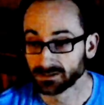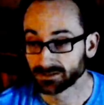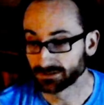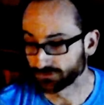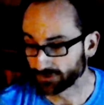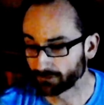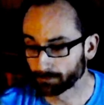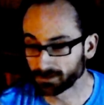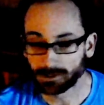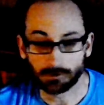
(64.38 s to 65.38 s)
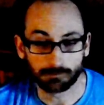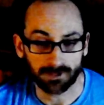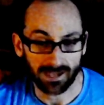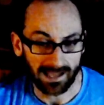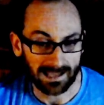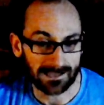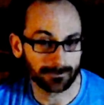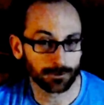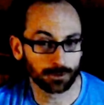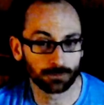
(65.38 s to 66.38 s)
conceivably you
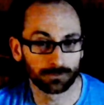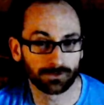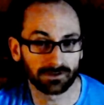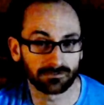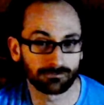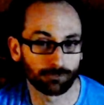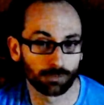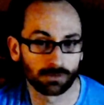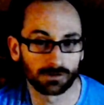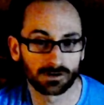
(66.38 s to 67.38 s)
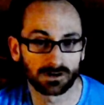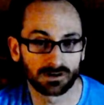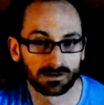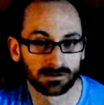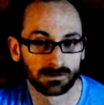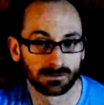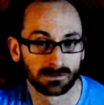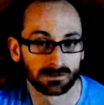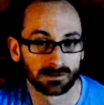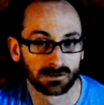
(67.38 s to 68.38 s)
can use it for
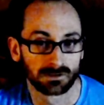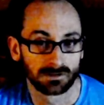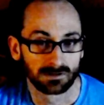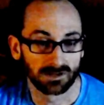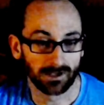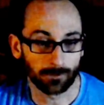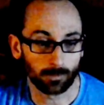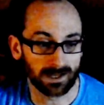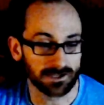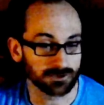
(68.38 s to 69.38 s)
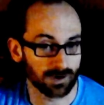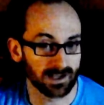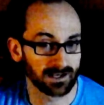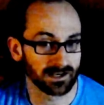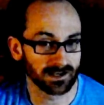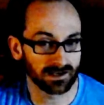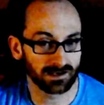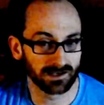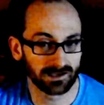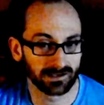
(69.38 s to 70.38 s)
like weight training
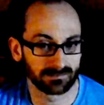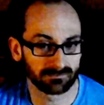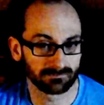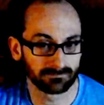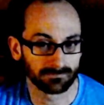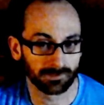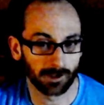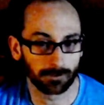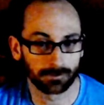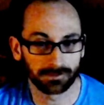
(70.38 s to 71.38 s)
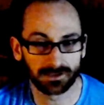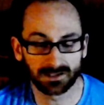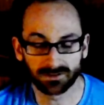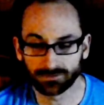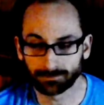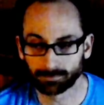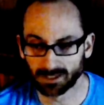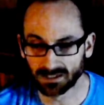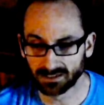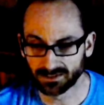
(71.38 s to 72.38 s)
and other things,
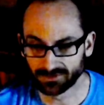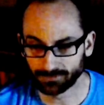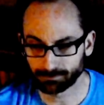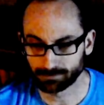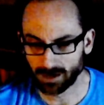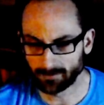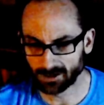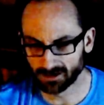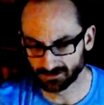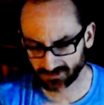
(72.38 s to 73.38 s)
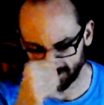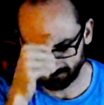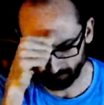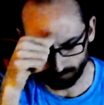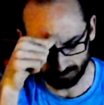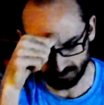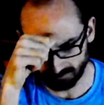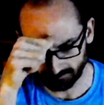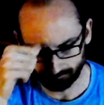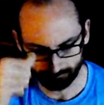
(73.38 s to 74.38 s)
but it's primarily
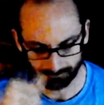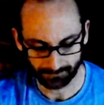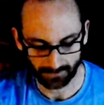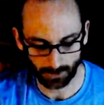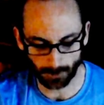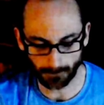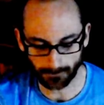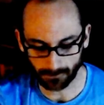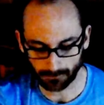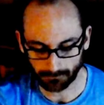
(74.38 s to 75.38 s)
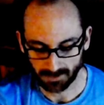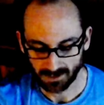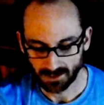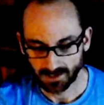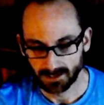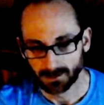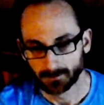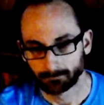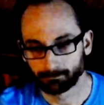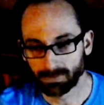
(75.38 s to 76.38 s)
for cardio.
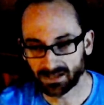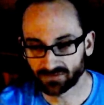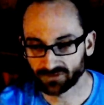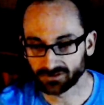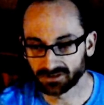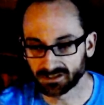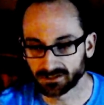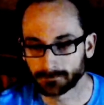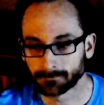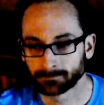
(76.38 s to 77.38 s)
Basically,